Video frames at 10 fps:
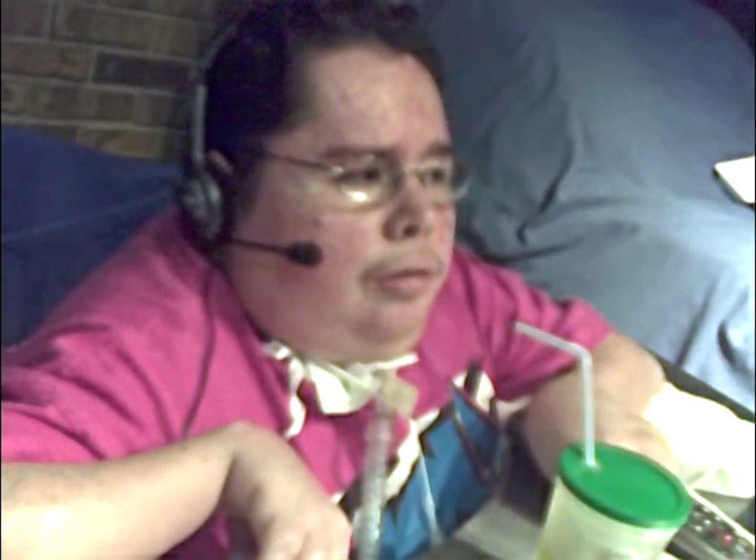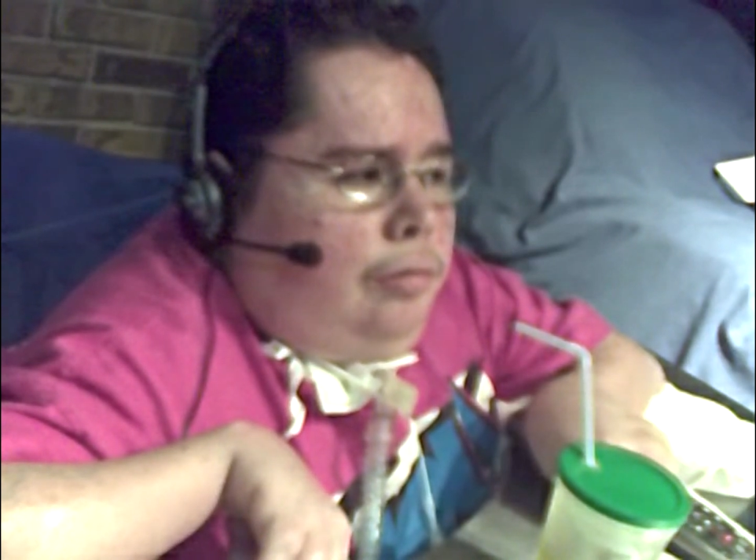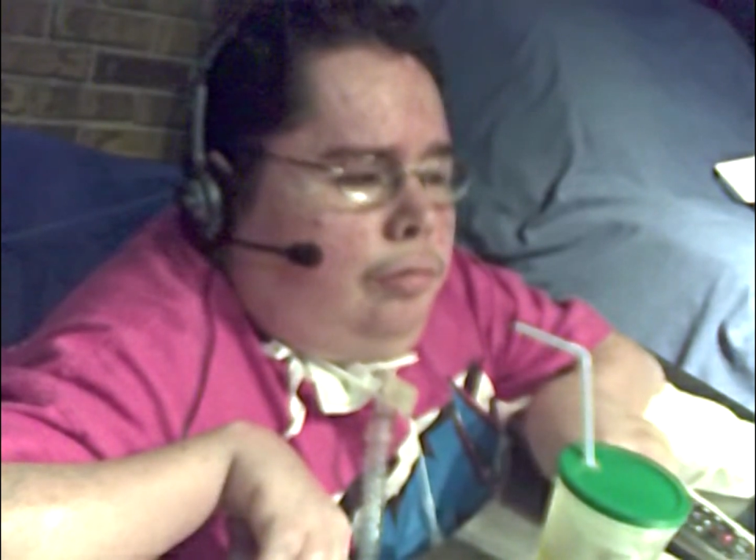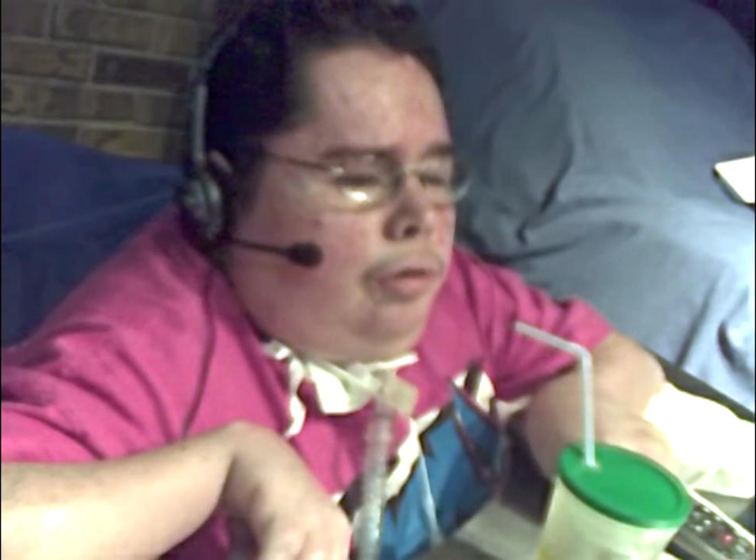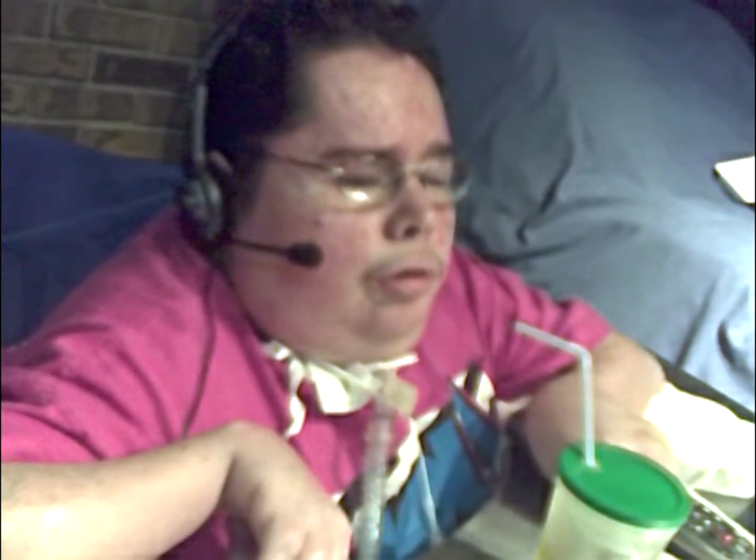
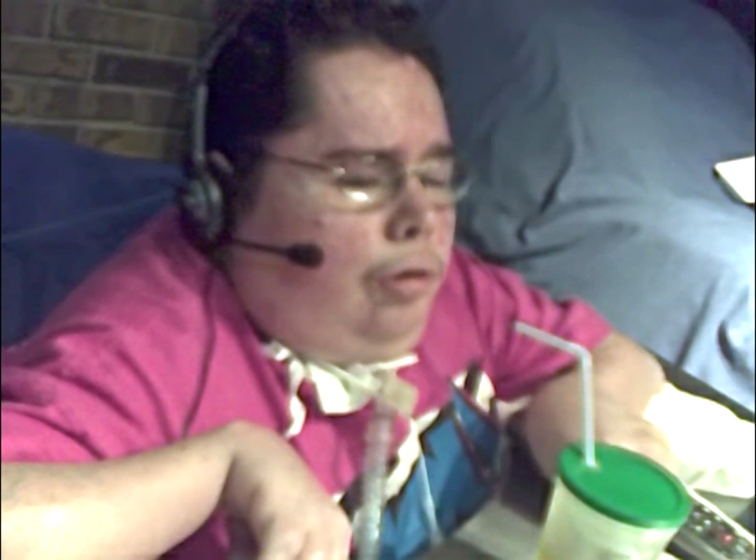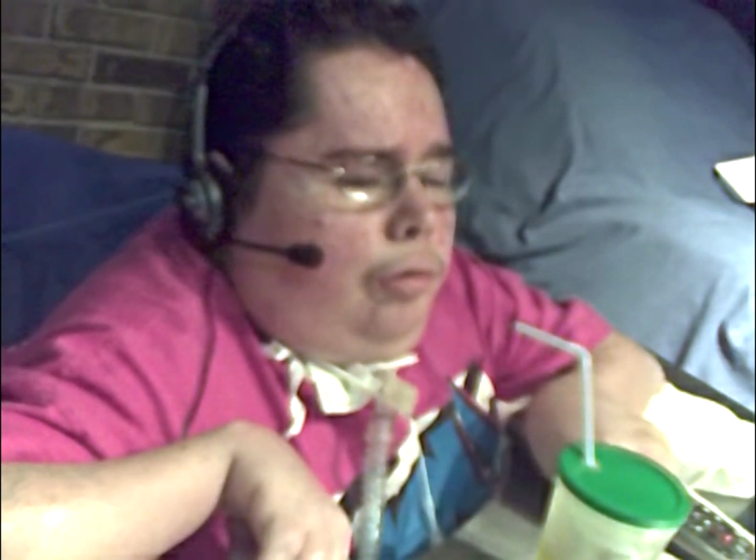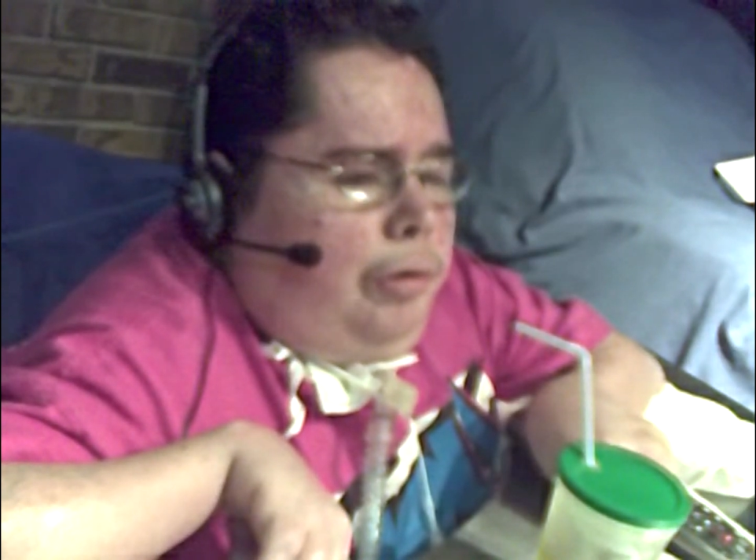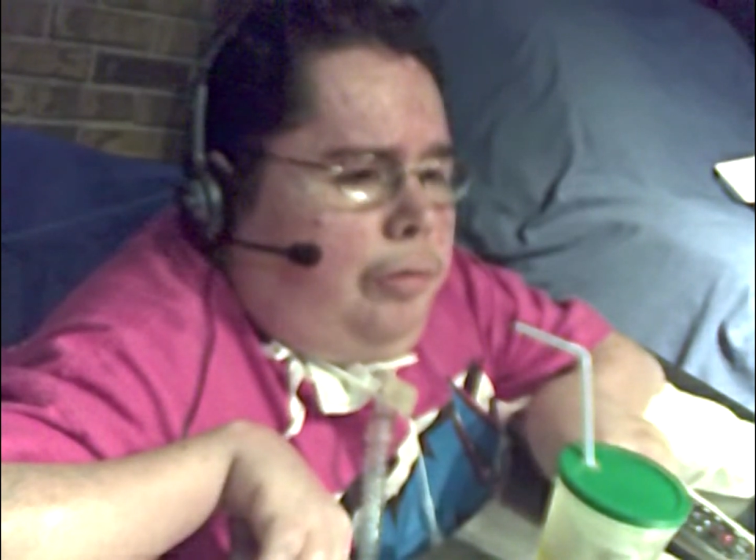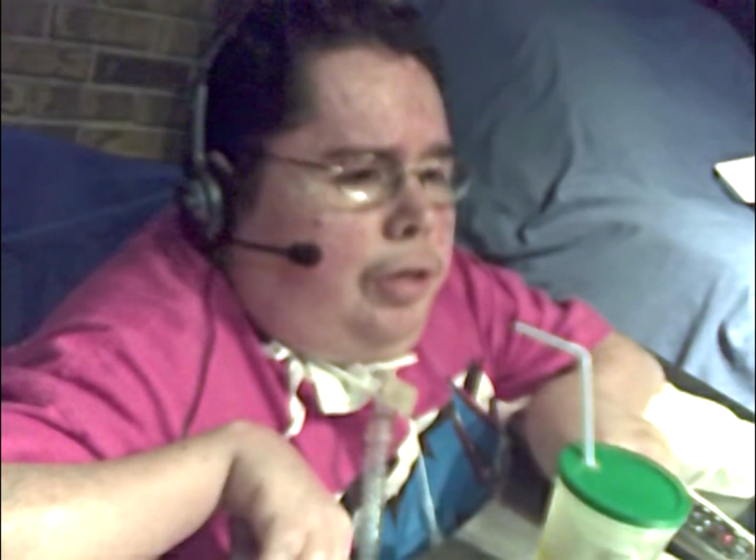Ricardo
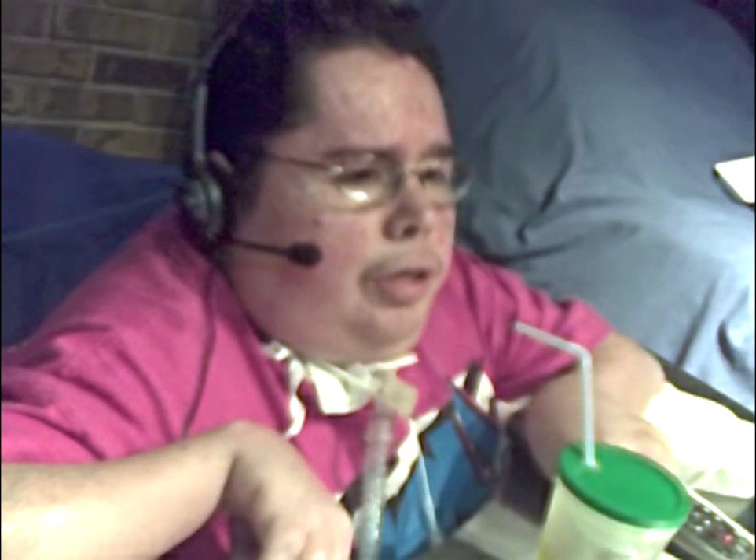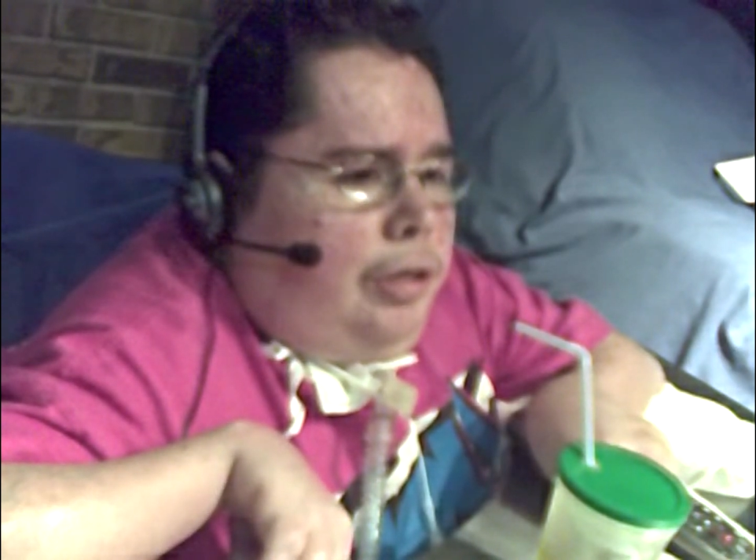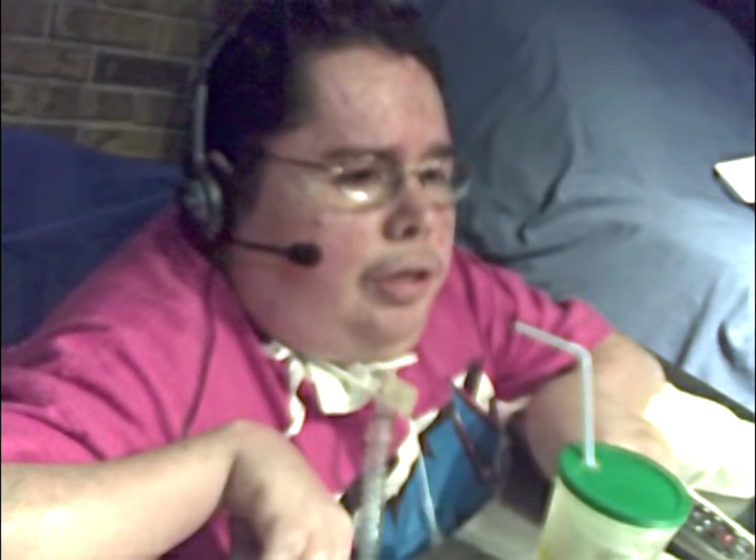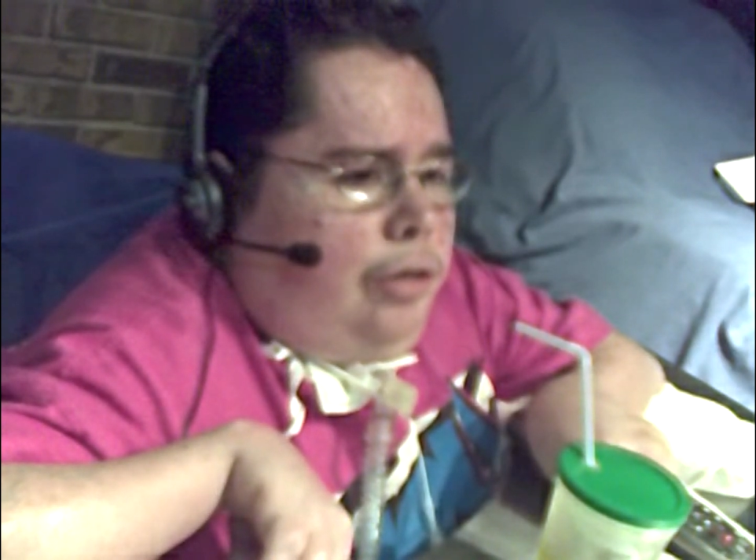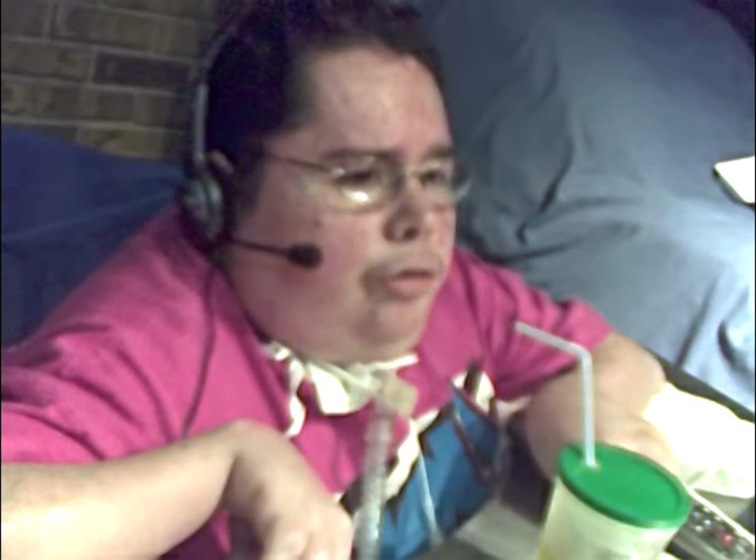Rodriguez
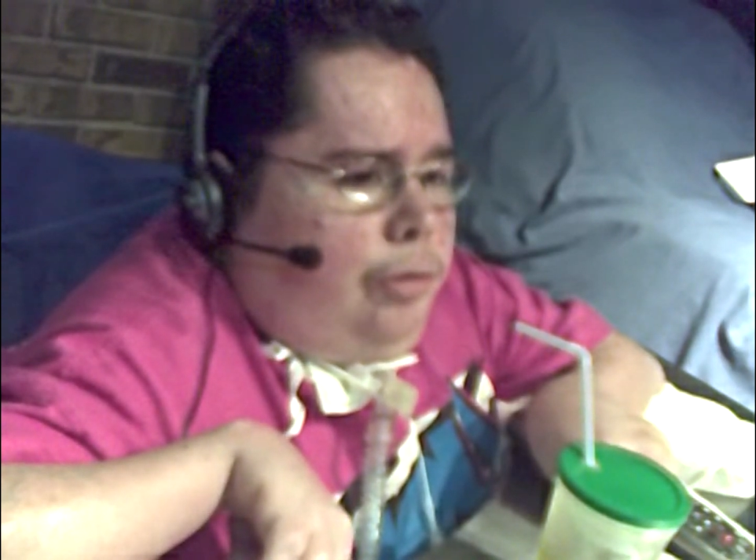actually